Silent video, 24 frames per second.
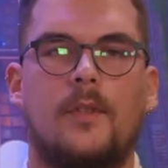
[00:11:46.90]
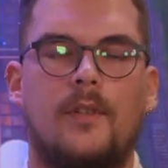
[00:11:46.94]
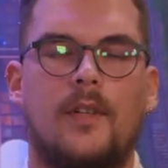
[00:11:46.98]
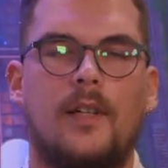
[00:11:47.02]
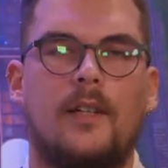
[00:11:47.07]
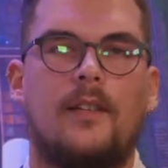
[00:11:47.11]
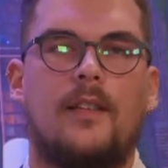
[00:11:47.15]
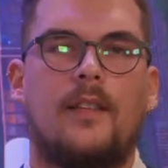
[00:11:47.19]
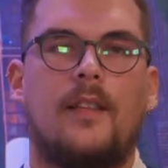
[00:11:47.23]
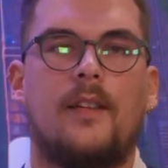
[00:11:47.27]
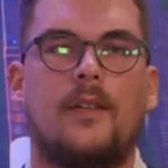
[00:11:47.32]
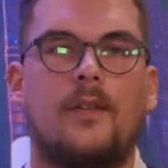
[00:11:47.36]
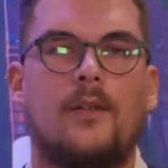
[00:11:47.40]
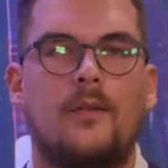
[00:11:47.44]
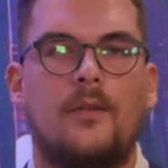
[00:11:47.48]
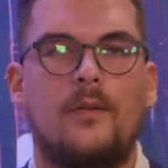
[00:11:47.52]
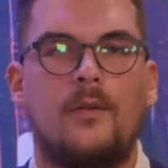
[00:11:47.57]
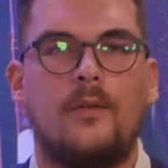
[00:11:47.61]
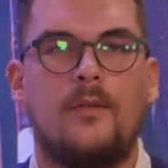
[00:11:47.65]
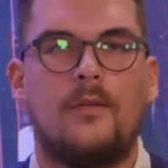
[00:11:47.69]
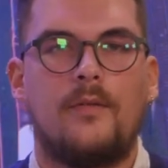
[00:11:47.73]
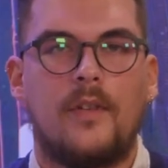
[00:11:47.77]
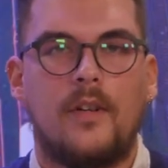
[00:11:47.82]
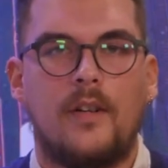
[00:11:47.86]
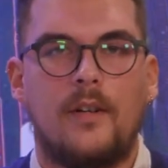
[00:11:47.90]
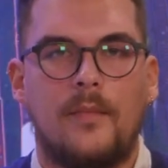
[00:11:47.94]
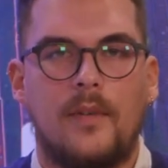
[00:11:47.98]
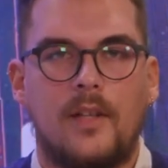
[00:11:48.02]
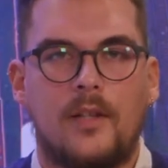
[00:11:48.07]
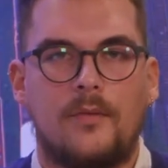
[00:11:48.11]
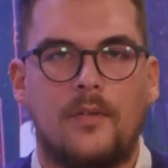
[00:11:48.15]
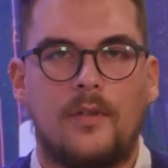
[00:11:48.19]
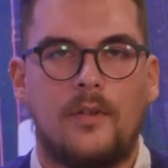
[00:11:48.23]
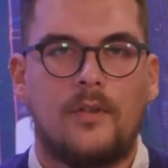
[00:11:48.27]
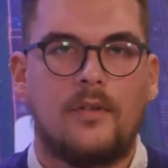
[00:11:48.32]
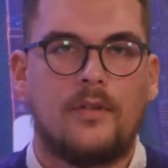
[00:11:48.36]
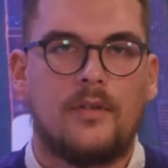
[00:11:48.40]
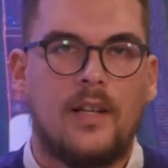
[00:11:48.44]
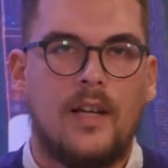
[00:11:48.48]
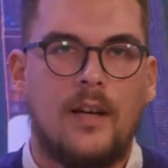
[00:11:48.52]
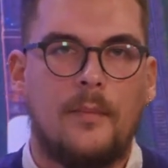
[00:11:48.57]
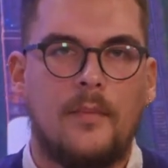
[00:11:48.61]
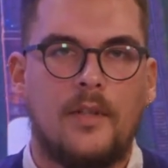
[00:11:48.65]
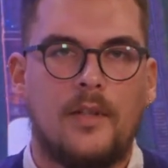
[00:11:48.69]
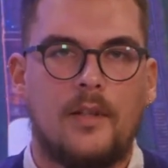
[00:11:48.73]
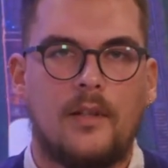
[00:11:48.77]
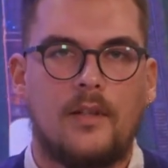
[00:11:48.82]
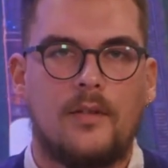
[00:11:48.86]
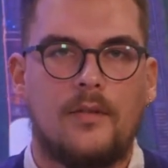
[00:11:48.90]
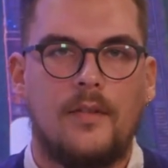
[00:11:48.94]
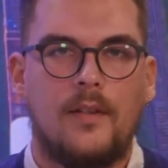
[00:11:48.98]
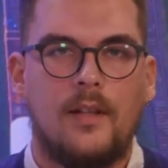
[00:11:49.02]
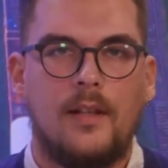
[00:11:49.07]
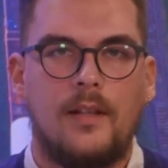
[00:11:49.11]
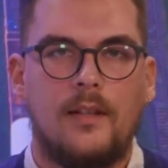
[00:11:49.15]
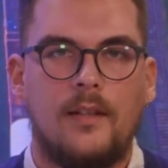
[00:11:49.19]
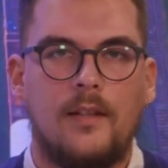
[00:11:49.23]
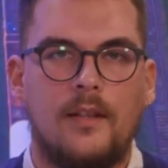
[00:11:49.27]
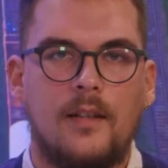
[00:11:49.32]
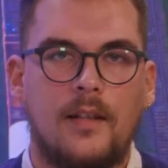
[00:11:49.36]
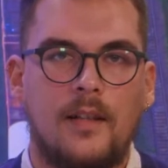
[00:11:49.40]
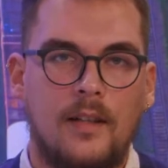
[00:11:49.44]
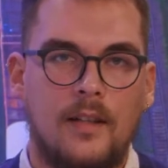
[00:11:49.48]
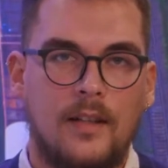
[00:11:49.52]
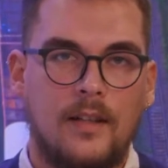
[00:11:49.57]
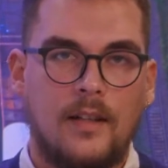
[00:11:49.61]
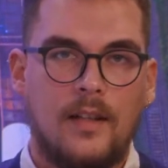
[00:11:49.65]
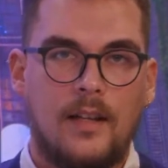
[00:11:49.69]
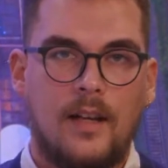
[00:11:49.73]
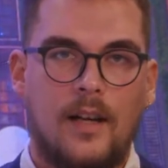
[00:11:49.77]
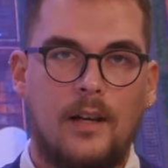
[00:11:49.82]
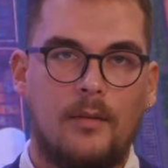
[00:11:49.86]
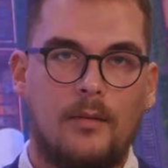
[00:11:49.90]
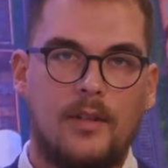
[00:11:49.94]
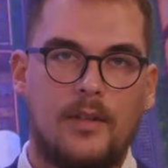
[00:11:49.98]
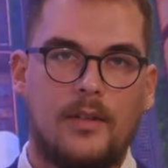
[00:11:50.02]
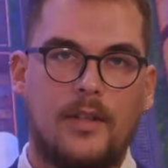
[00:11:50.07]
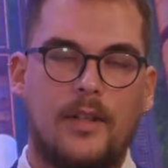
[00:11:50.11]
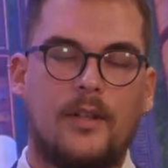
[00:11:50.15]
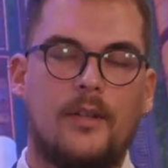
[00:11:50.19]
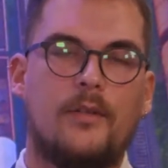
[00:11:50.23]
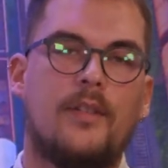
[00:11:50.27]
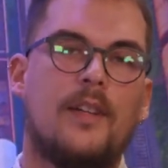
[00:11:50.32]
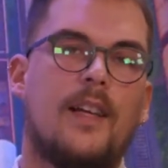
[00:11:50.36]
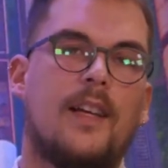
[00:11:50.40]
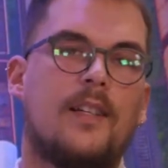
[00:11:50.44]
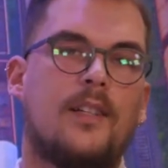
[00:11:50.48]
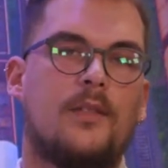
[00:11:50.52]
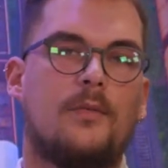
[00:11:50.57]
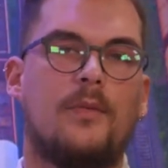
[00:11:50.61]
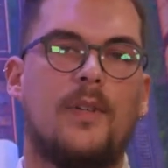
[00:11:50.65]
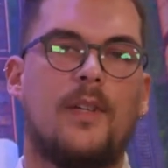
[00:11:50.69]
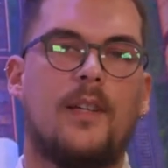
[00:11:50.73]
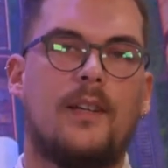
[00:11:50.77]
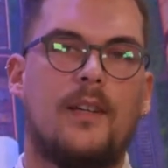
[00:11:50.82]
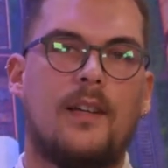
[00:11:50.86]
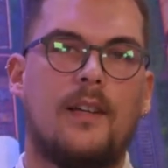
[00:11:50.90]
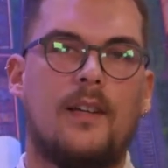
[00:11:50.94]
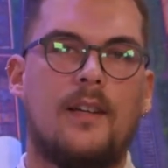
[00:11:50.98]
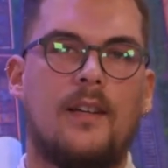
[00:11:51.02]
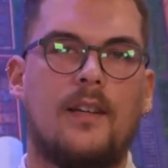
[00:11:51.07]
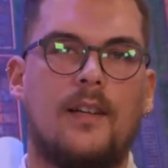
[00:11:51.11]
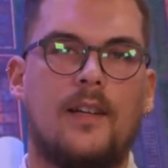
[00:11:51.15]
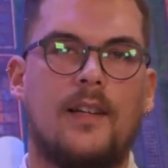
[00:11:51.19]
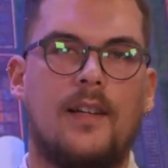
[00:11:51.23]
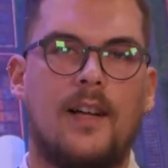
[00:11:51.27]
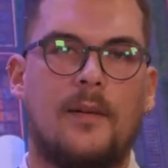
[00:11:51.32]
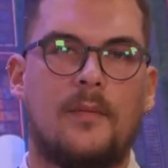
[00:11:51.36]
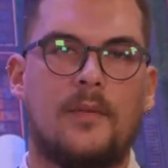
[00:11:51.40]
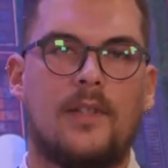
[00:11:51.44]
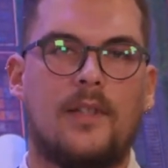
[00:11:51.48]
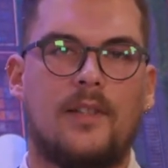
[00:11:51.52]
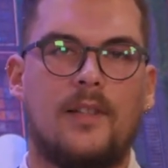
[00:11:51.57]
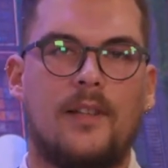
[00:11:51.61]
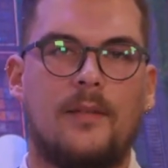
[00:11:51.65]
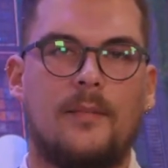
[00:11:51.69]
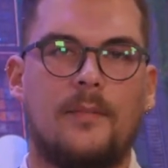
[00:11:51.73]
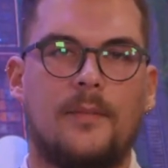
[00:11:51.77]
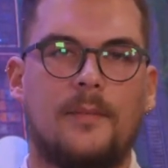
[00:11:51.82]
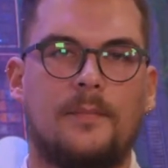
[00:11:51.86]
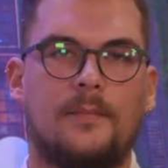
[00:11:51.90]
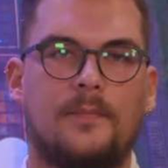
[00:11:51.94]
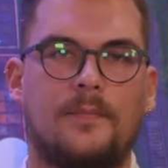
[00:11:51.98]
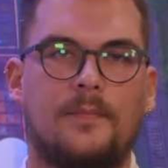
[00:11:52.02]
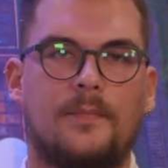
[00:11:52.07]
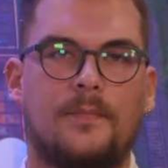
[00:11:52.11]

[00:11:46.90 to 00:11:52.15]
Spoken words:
All right. Thank you very much for your time, Mr. Schwilling. I will see you next week in Amsterdam.